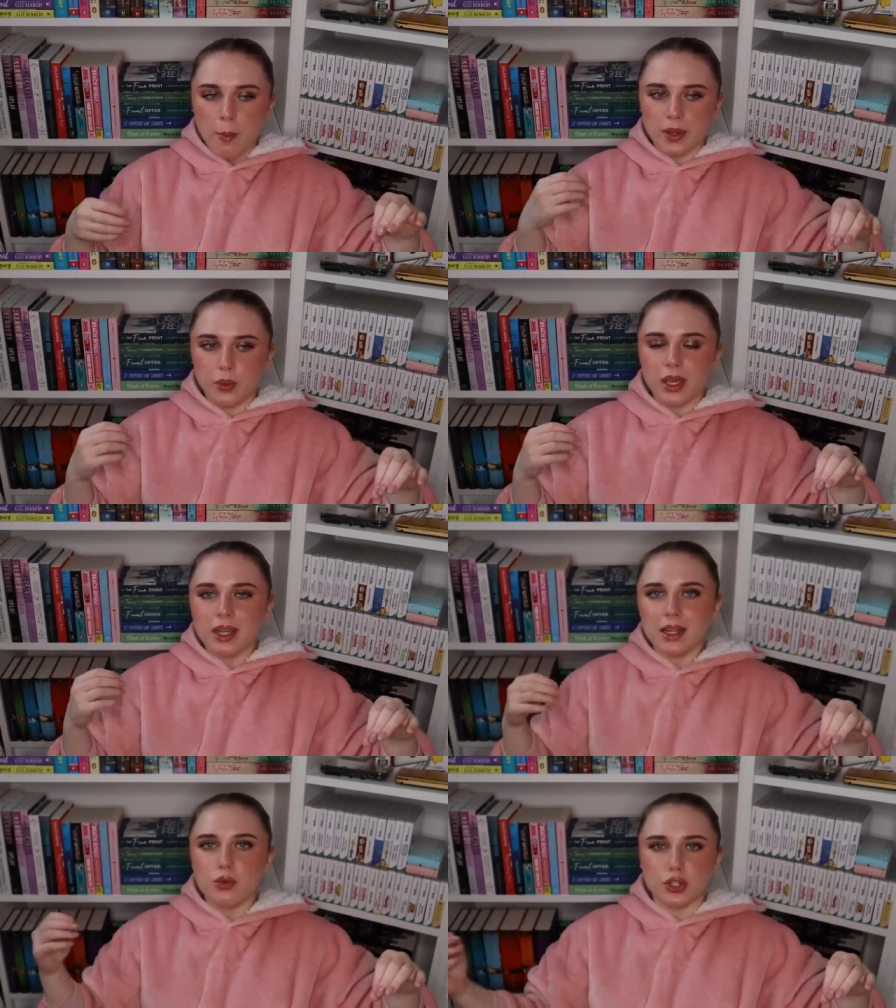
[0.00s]
but they were in
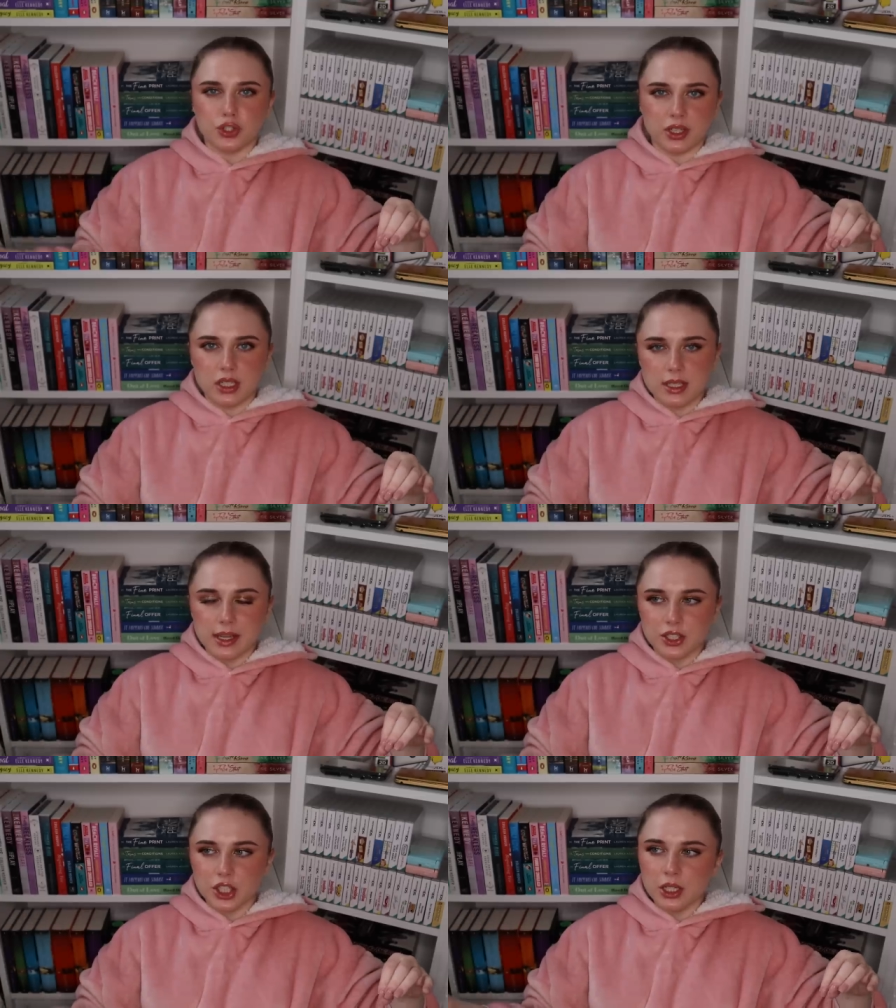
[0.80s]
like a restricted
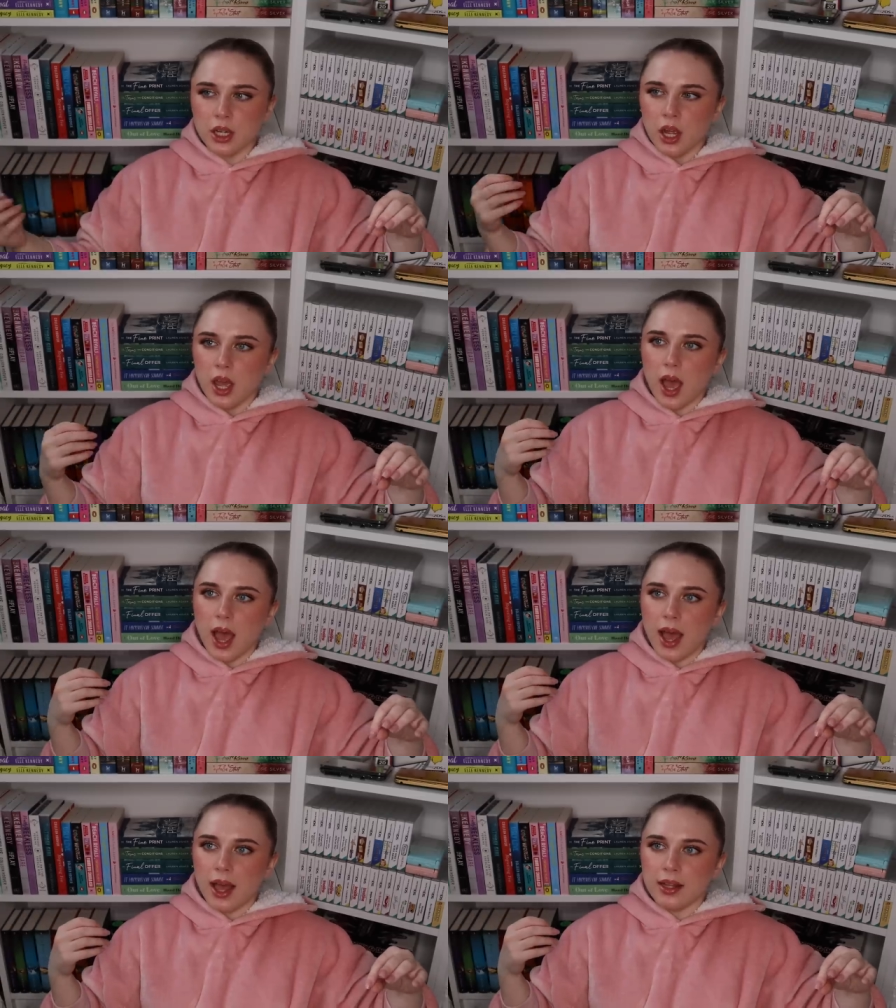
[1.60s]
section
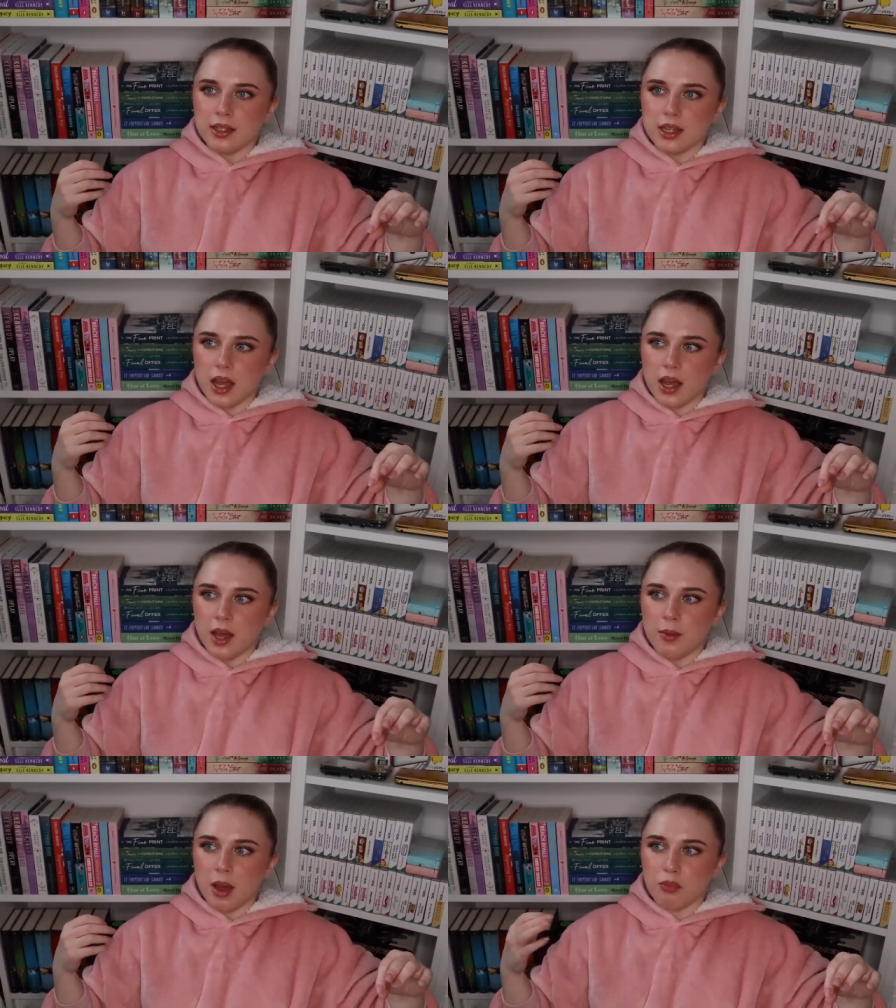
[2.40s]
and
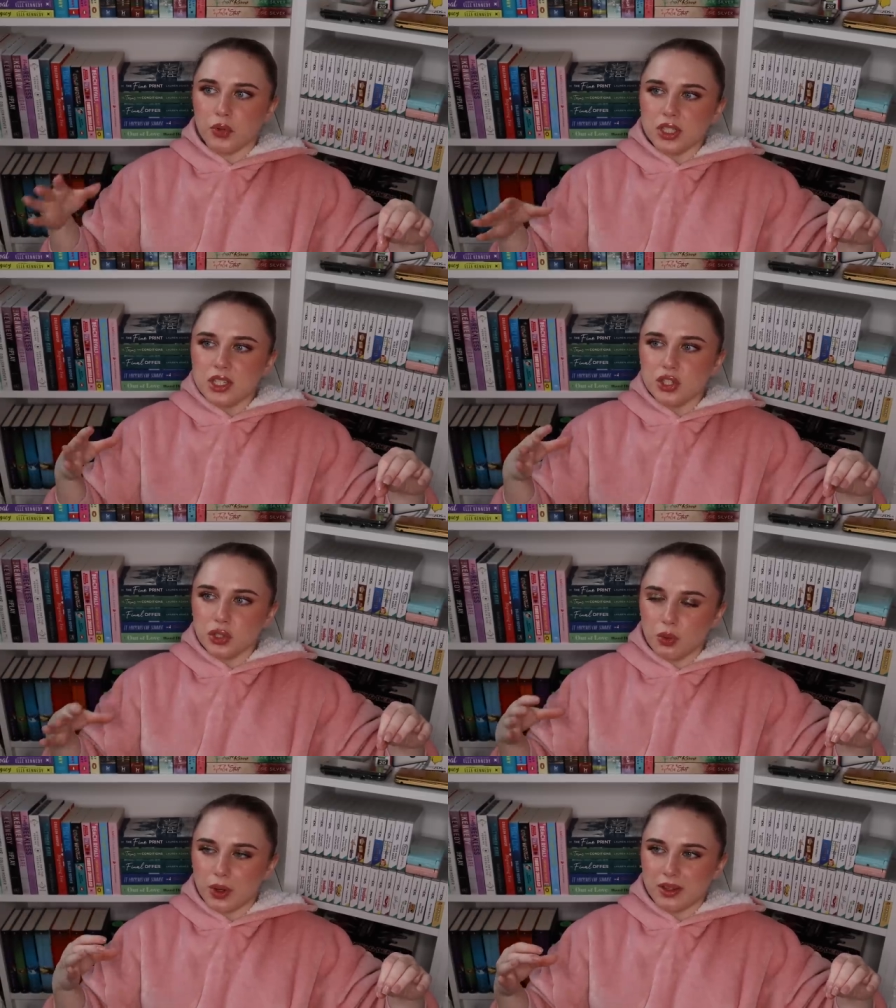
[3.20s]
um, I'm pretty
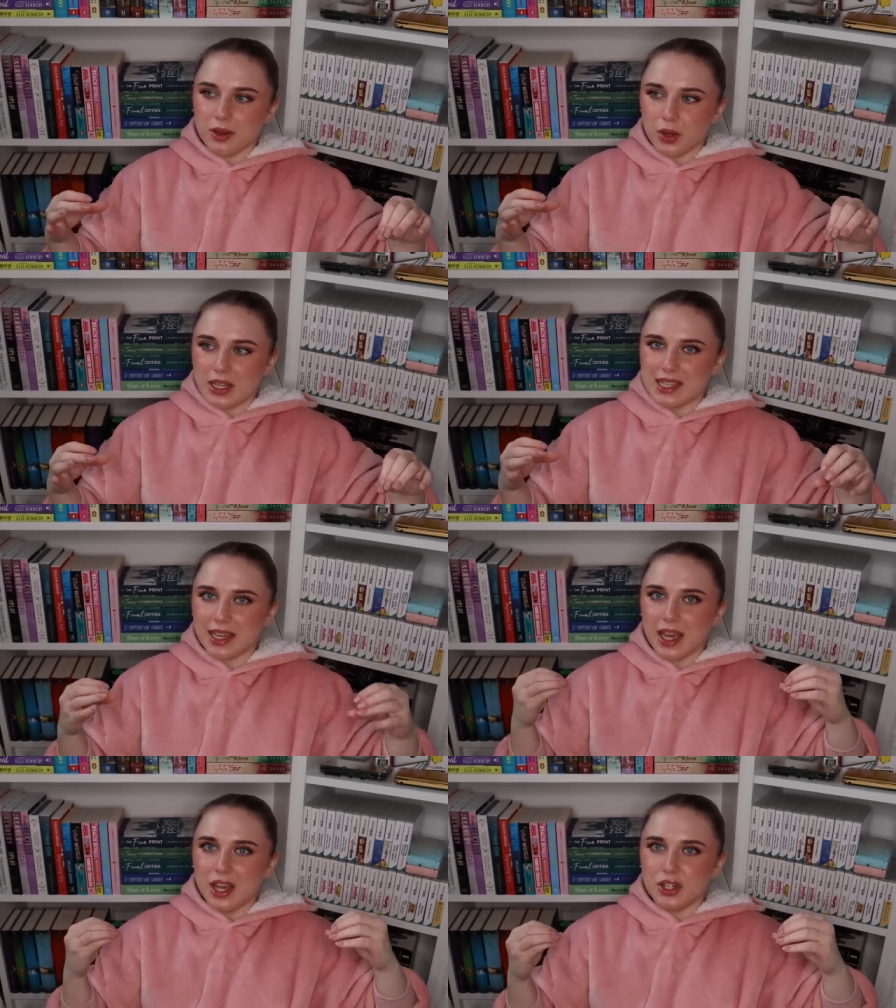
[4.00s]
sure one of the employees
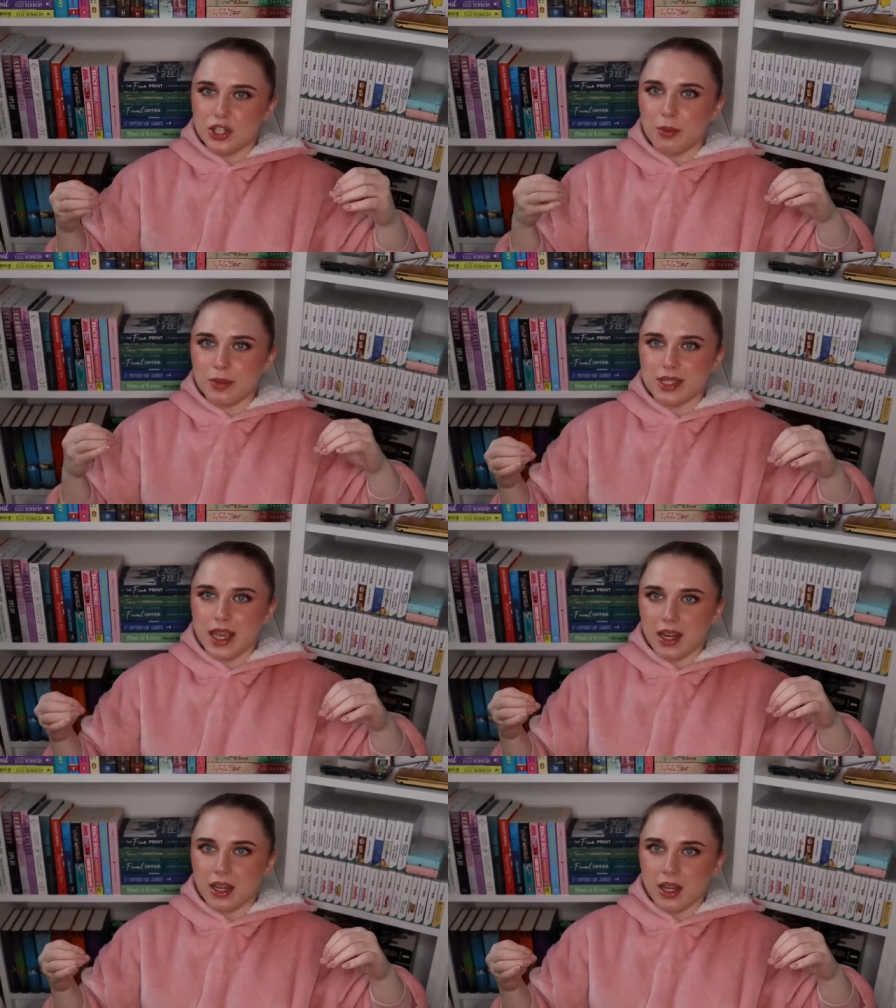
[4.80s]
like jumped
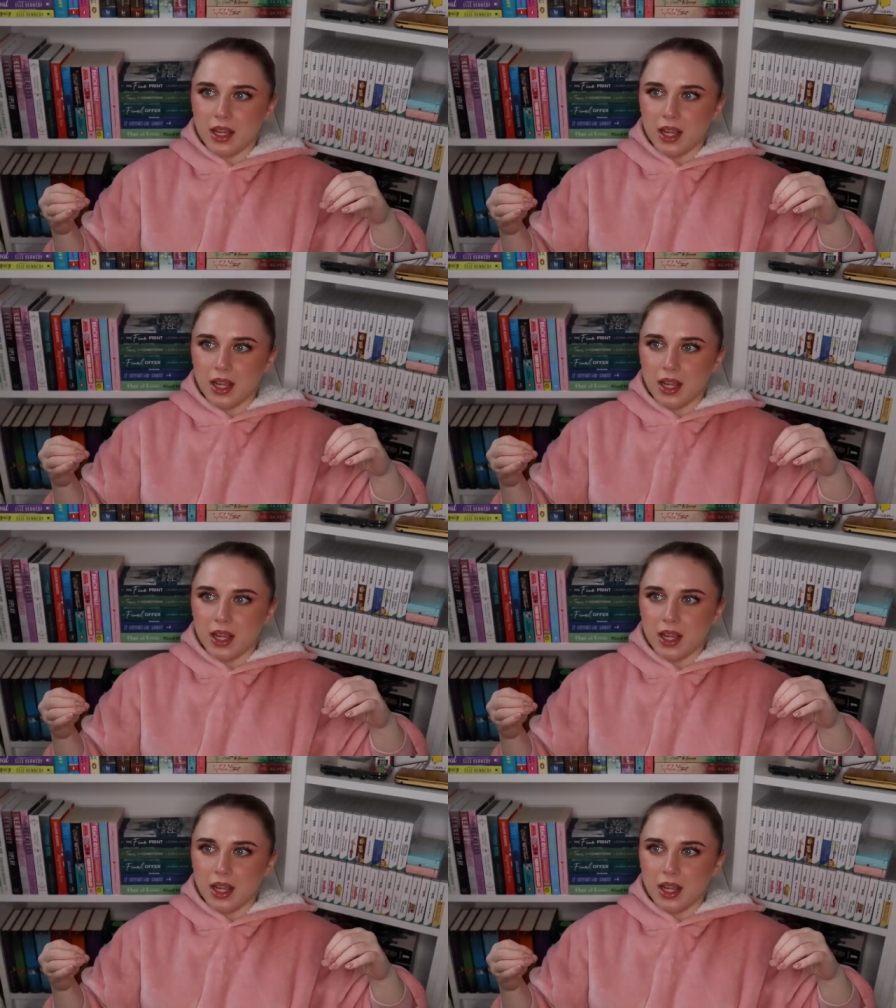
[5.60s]
in